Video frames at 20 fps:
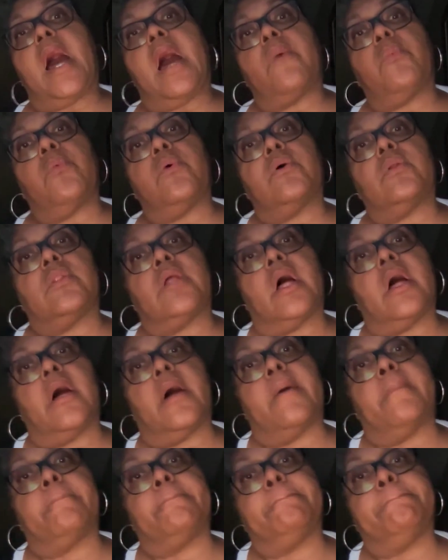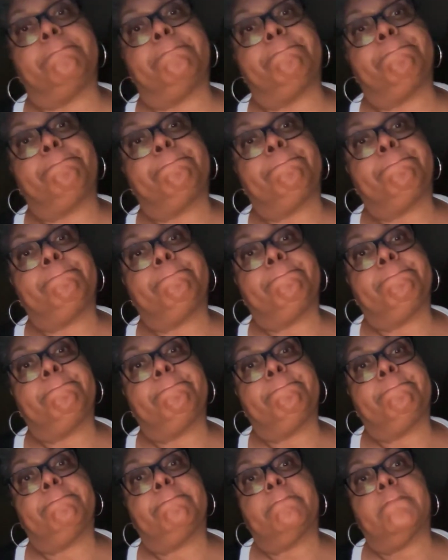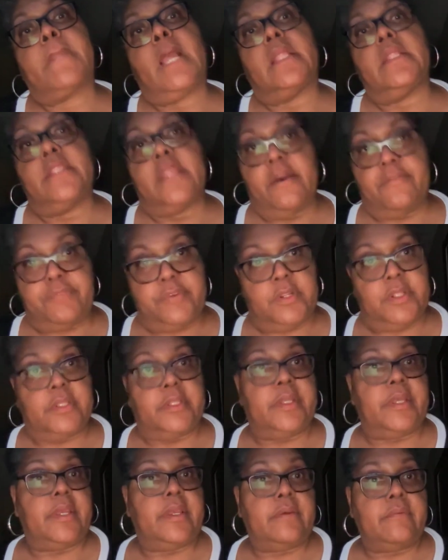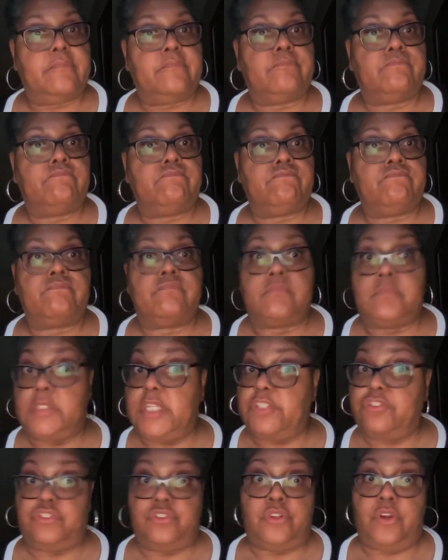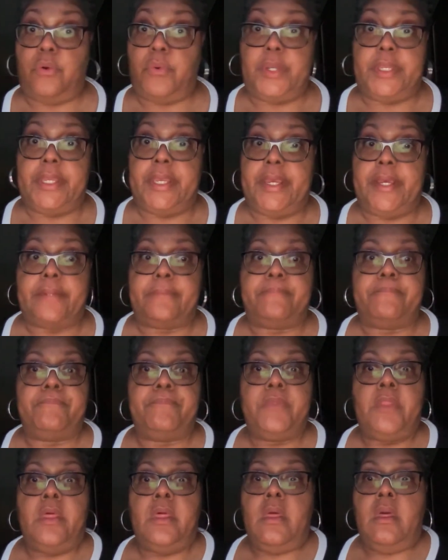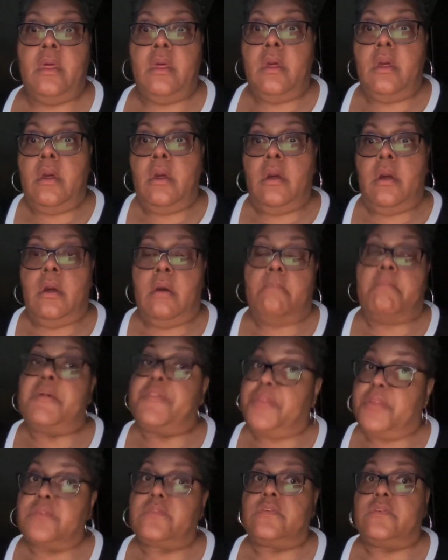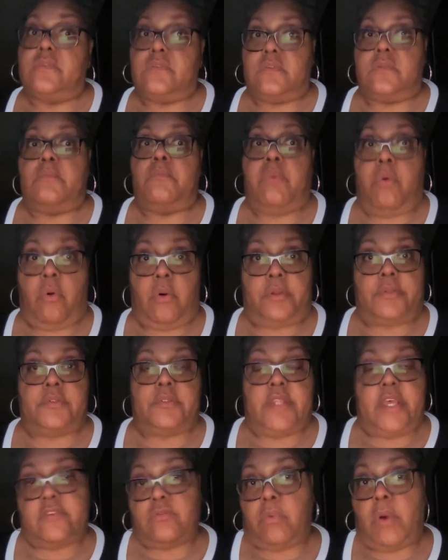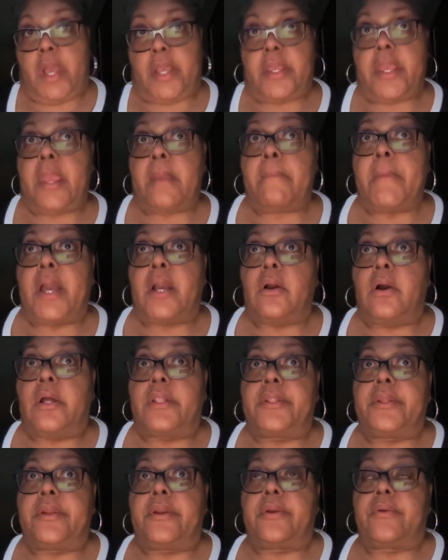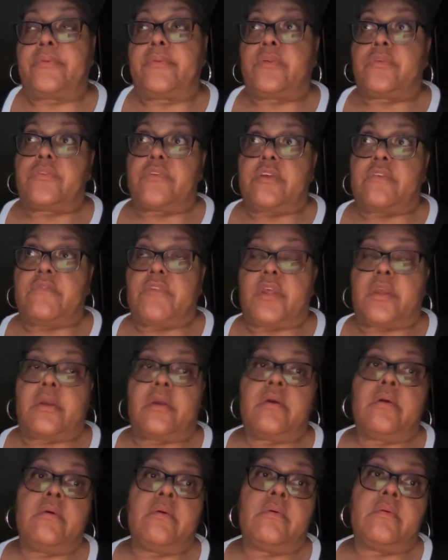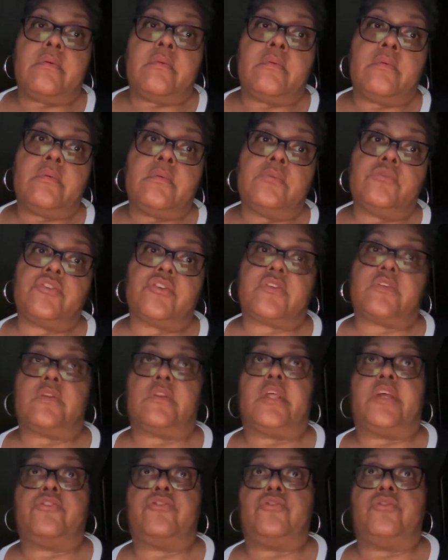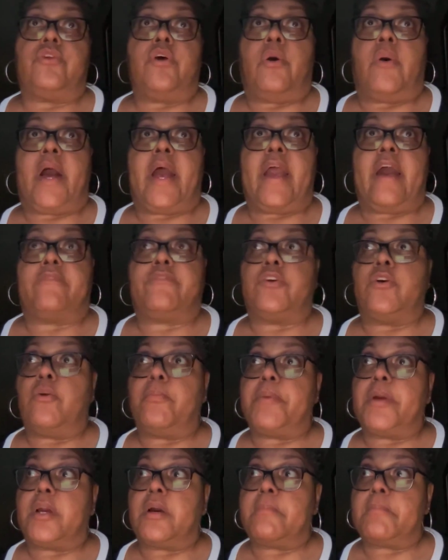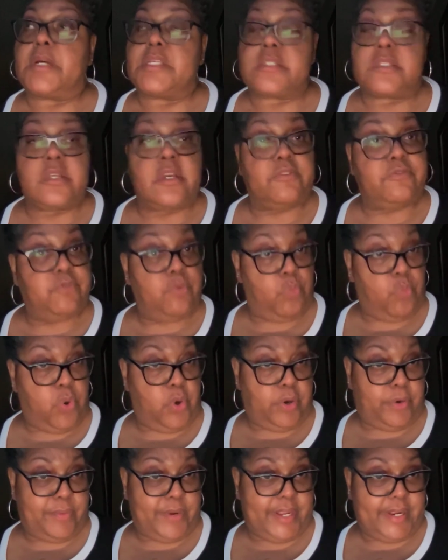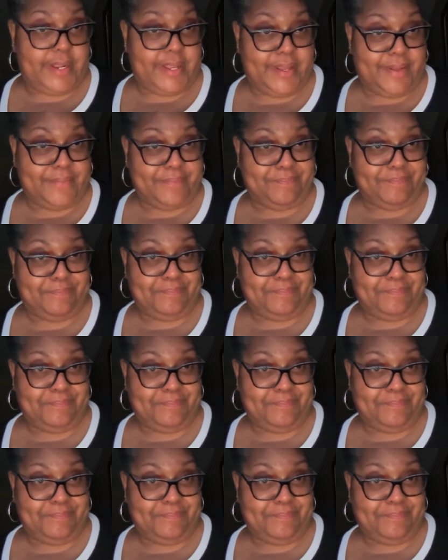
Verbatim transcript: I will um, definitely let you know again. But this is important. That's why I came back on here this evening, just to let you know I have to go pick up my son from work right now.